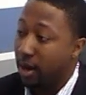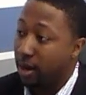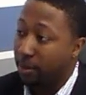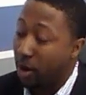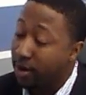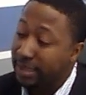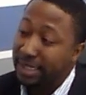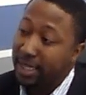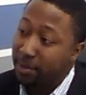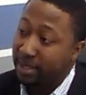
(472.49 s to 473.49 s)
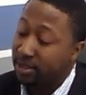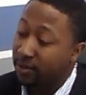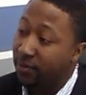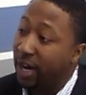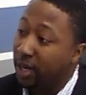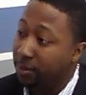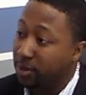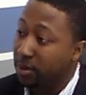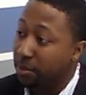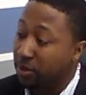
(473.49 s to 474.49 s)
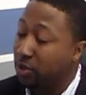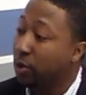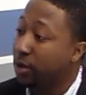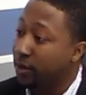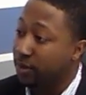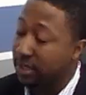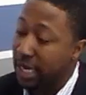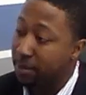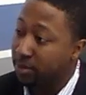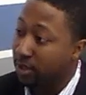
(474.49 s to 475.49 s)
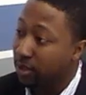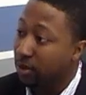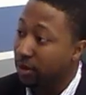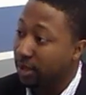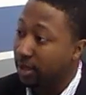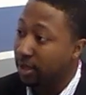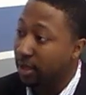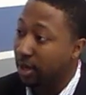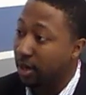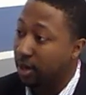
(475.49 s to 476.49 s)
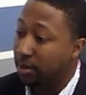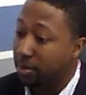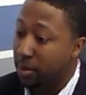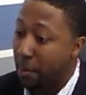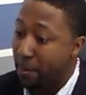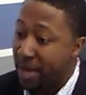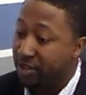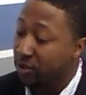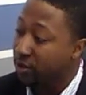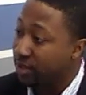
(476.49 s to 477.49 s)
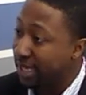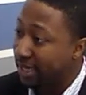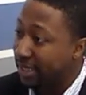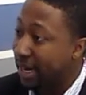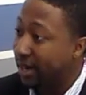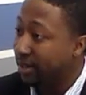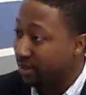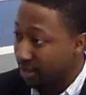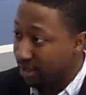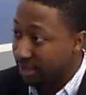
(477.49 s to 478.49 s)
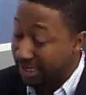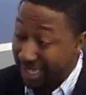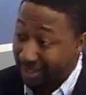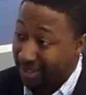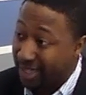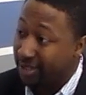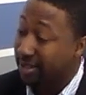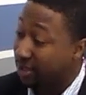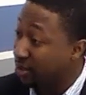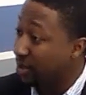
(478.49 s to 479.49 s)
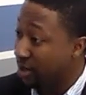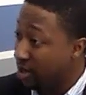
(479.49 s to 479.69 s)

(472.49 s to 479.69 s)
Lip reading: Our team has developed the majority of the cybersecurity measures, technologies, techniques that you're